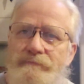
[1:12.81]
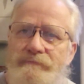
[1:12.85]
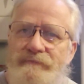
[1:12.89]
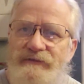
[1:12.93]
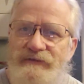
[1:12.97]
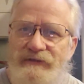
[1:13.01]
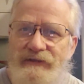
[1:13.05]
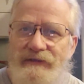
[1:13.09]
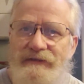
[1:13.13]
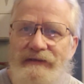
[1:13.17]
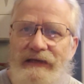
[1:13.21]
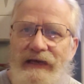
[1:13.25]

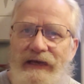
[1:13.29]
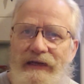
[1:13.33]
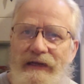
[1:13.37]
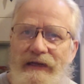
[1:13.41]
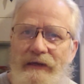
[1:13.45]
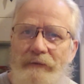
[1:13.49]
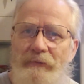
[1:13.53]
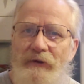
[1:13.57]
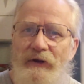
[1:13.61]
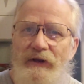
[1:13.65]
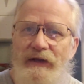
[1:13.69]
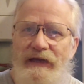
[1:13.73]
facilitated
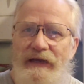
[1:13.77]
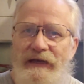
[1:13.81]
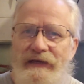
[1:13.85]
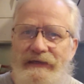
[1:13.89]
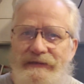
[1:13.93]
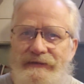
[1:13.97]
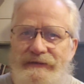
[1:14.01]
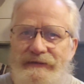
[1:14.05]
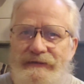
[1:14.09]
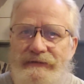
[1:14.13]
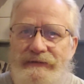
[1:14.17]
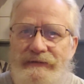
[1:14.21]

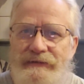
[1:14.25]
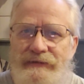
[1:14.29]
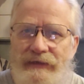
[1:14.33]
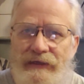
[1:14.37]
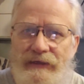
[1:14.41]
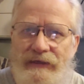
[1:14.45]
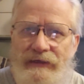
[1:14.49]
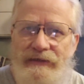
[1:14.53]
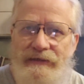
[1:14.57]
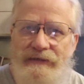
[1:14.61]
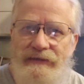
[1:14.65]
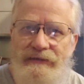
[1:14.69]
communication
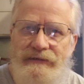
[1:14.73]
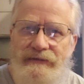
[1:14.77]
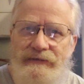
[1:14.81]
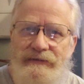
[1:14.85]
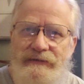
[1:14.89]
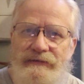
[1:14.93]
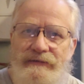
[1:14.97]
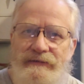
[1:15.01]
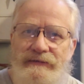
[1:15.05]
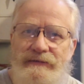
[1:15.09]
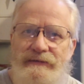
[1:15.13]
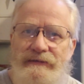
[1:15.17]

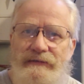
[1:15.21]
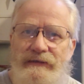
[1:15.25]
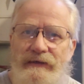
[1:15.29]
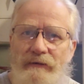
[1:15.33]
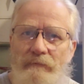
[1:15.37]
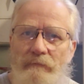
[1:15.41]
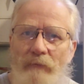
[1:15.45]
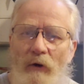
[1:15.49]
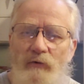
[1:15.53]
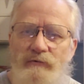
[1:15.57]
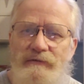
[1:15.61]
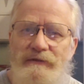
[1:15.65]

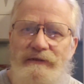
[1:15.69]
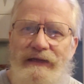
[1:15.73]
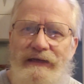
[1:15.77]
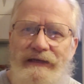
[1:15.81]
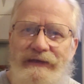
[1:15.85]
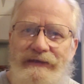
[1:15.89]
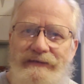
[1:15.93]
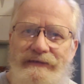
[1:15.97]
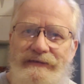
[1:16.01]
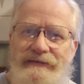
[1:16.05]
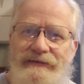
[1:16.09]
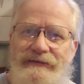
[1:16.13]
most
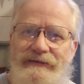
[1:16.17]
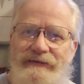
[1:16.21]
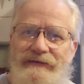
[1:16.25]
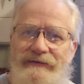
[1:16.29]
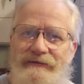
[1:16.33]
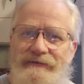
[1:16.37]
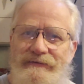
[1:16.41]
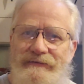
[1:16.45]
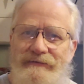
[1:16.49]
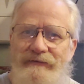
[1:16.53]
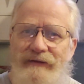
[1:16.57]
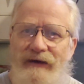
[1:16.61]
likely
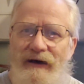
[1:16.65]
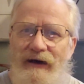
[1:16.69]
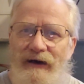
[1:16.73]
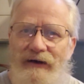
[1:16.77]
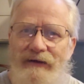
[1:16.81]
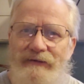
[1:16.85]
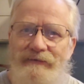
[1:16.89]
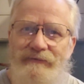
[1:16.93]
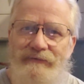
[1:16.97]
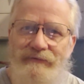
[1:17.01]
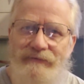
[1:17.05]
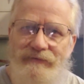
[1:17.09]
is
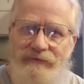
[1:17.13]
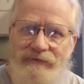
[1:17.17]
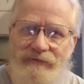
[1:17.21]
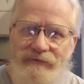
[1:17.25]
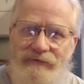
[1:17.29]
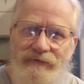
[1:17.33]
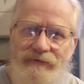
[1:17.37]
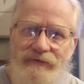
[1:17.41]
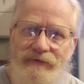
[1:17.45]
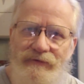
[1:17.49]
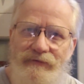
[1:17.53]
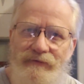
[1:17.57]
not
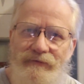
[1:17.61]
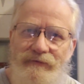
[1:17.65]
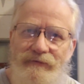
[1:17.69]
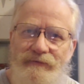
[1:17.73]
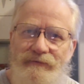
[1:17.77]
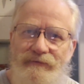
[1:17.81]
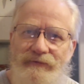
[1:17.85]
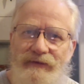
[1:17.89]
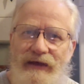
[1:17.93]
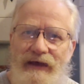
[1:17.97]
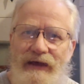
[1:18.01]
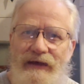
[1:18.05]

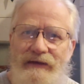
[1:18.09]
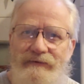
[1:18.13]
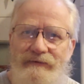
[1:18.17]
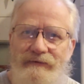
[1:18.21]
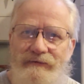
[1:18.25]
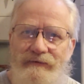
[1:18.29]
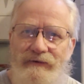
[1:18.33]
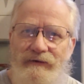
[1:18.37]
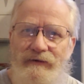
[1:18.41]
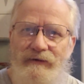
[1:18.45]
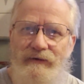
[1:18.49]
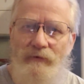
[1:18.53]
that
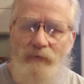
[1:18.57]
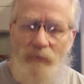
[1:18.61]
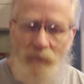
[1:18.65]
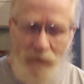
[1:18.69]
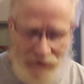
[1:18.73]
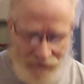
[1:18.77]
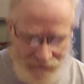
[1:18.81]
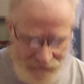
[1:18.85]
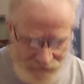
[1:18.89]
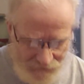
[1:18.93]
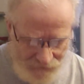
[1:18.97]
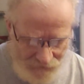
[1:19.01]
way to